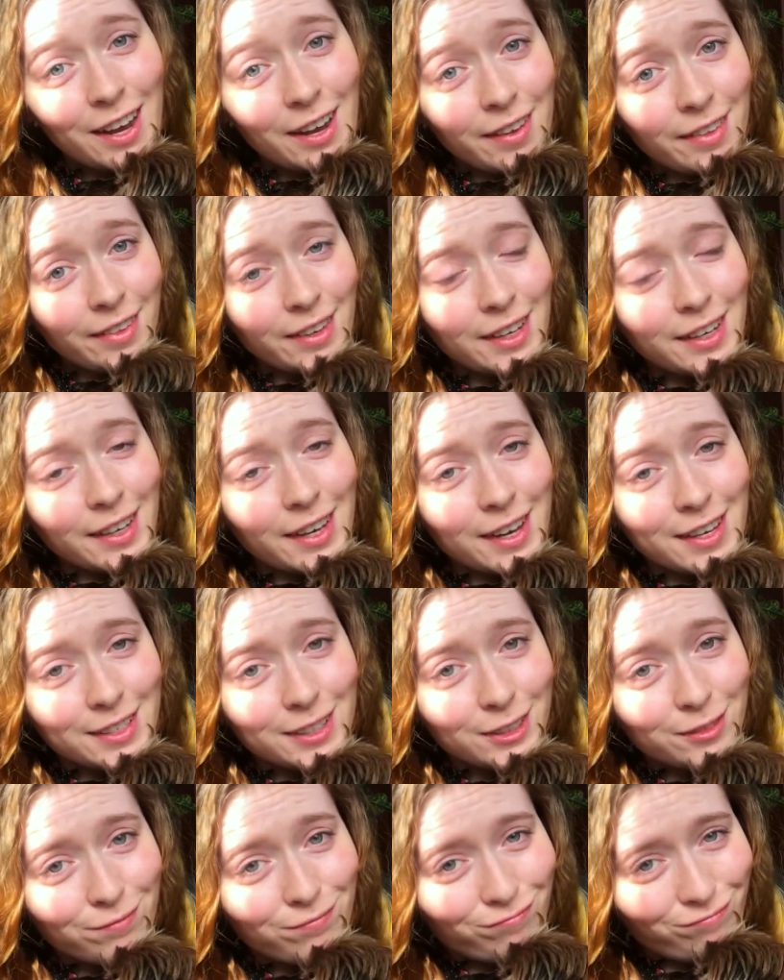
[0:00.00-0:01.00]
I think
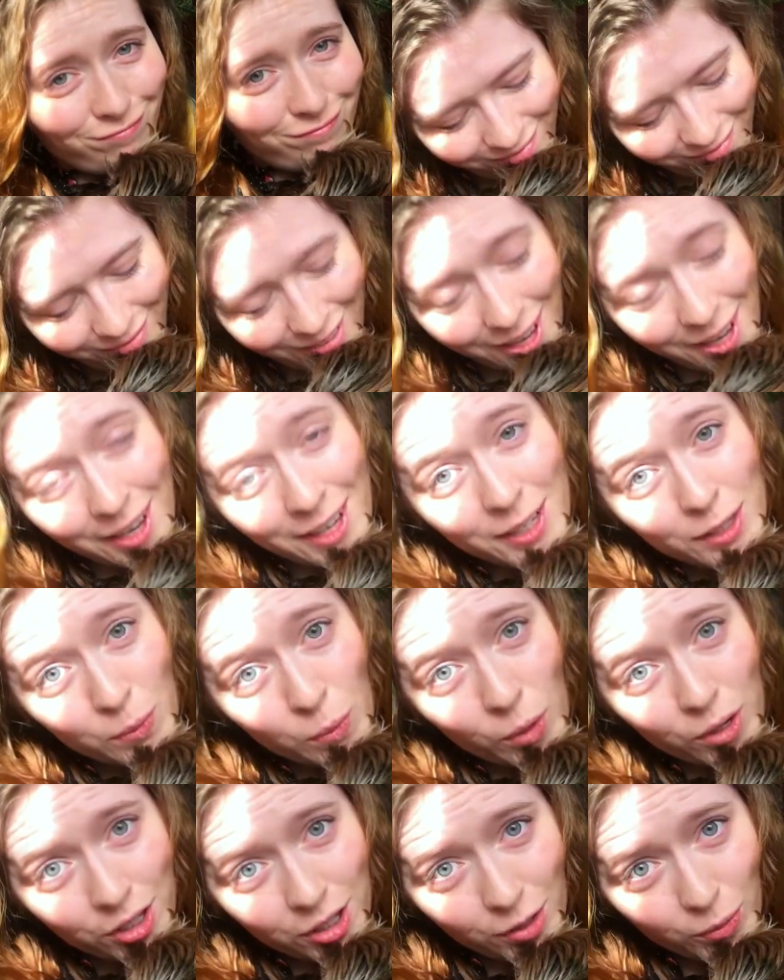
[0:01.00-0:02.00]
yes.
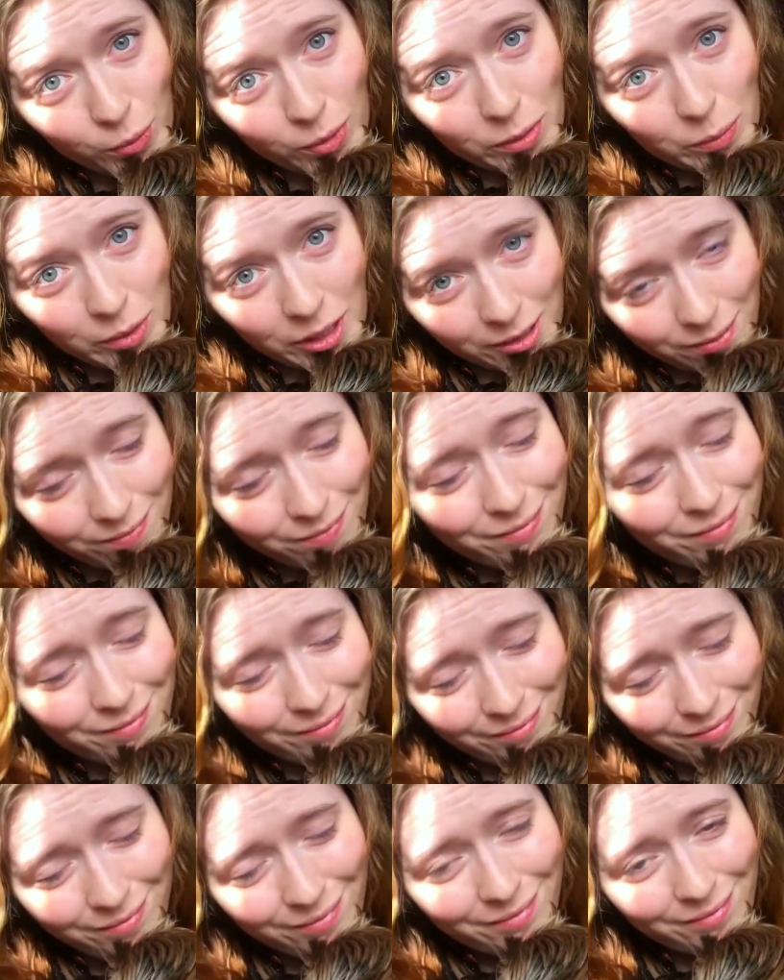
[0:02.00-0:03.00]
He's watching with me.
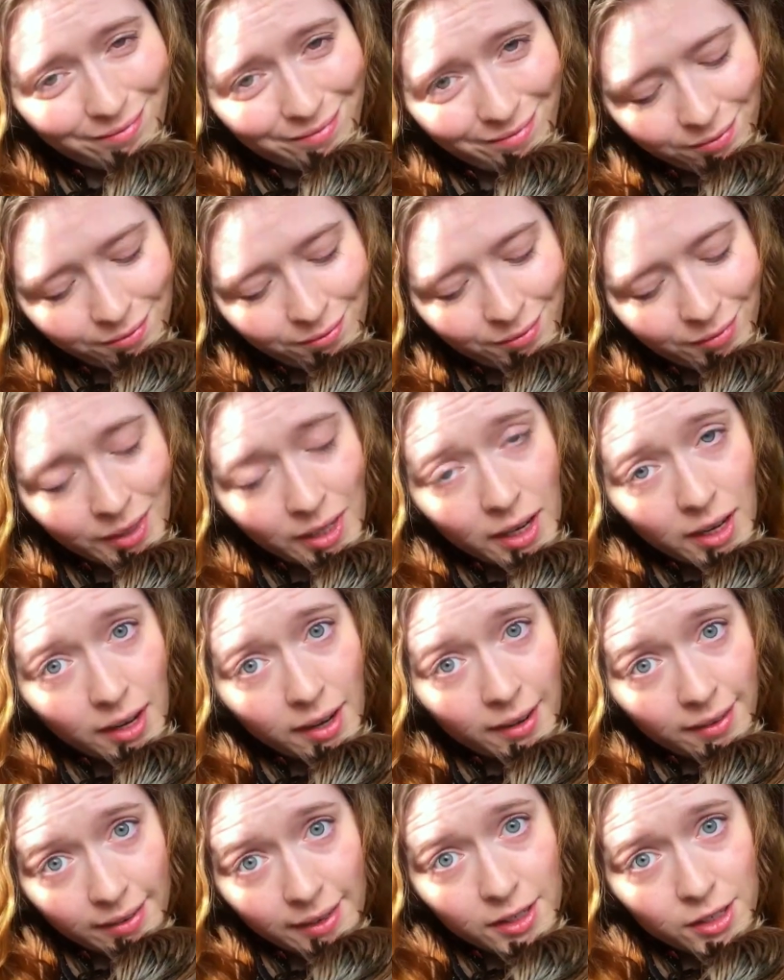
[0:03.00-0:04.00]

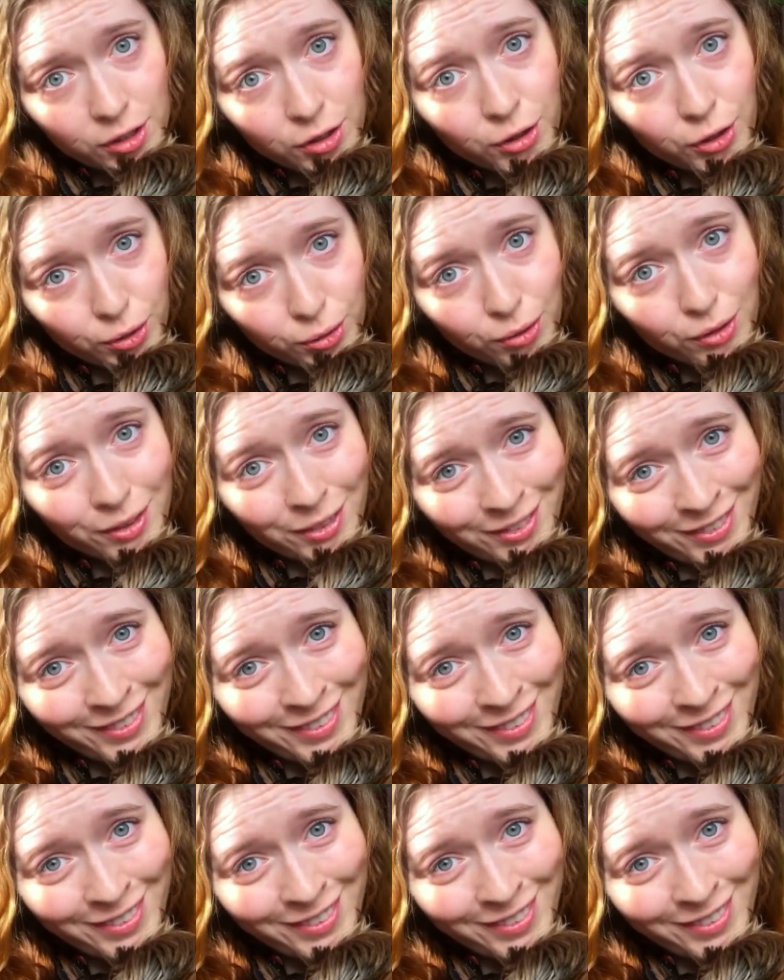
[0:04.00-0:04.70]
And that's true.